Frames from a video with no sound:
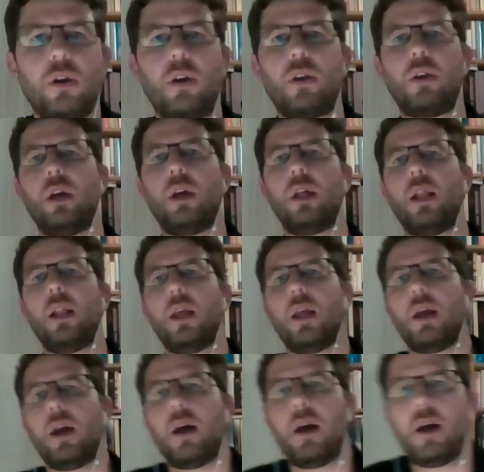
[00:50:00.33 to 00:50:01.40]
on
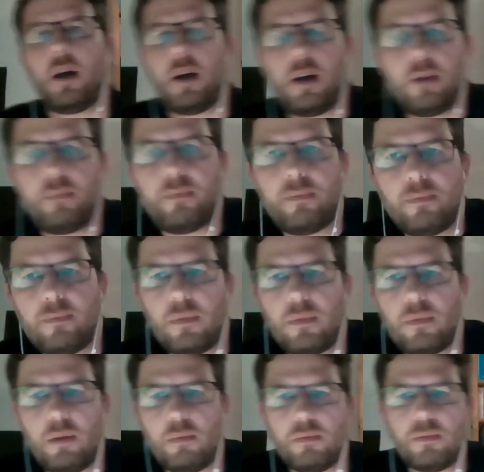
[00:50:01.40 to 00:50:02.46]
um,
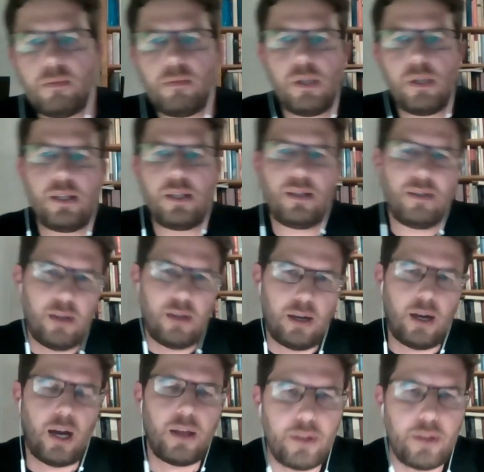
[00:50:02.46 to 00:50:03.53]

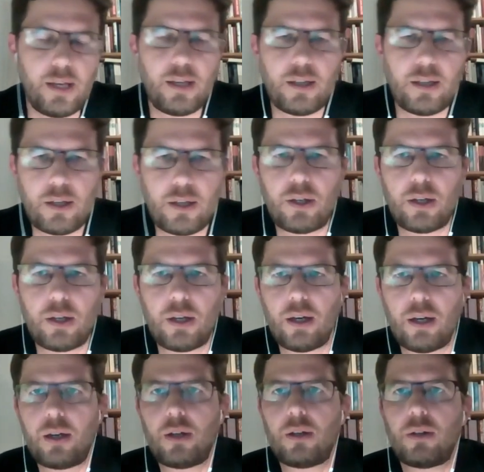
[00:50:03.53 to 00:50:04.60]
I think
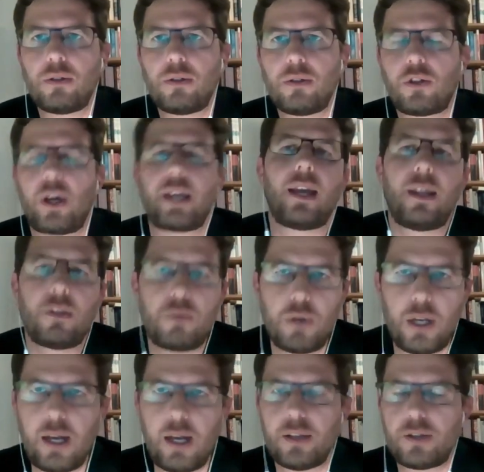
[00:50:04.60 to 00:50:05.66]
uh, so. I can't
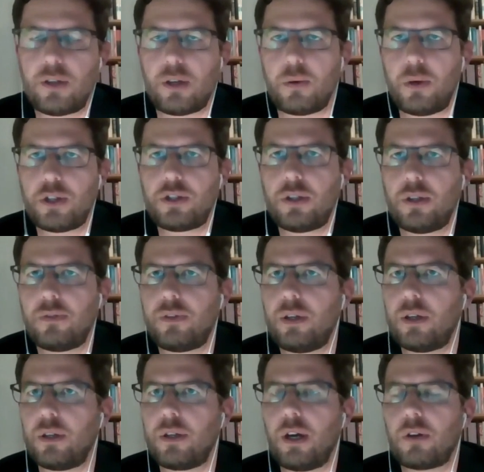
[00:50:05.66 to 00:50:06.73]
really answer the question if
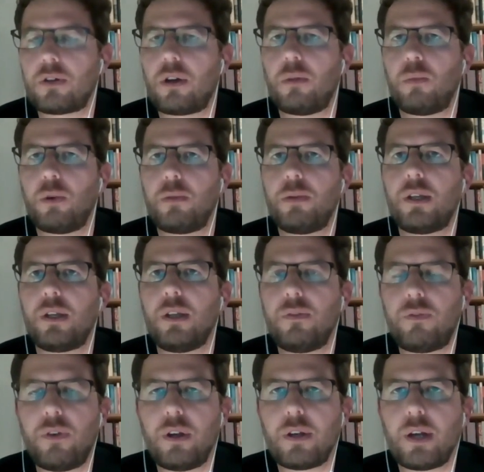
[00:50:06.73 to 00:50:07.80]
the the outcome would be
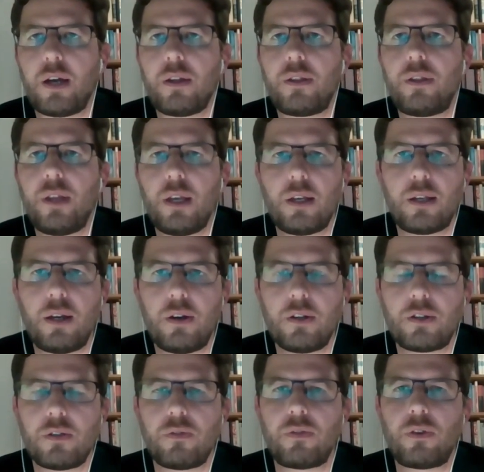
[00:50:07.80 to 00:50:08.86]
different. I think there
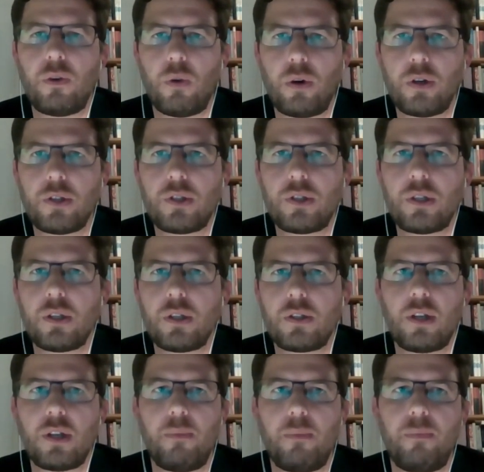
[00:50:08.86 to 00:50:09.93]
is, of course,
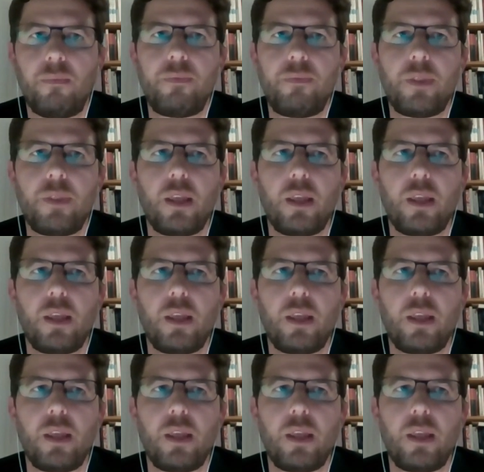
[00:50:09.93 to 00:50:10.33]
some